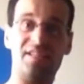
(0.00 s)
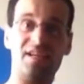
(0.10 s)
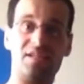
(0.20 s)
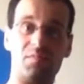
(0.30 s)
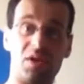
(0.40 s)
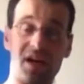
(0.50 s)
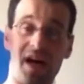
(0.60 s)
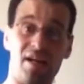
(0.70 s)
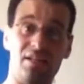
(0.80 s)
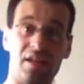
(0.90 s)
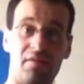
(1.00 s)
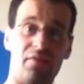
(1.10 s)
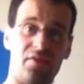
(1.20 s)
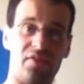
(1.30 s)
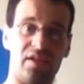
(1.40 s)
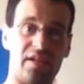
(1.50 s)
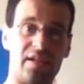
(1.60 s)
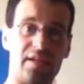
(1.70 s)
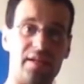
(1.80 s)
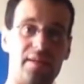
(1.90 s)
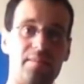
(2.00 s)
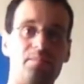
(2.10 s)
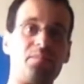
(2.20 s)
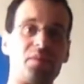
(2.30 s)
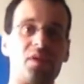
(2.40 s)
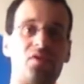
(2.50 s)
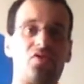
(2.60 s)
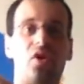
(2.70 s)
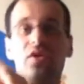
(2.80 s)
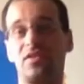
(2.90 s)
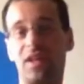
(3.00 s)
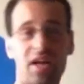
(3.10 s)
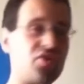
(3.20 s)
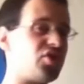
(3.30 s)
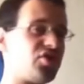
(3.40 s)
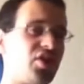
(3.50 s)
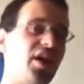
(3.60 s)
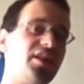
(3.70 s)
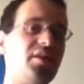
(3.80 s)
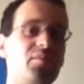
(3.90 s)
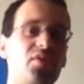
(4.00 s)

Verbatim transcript: there are certain combination, certain ideas behind everything.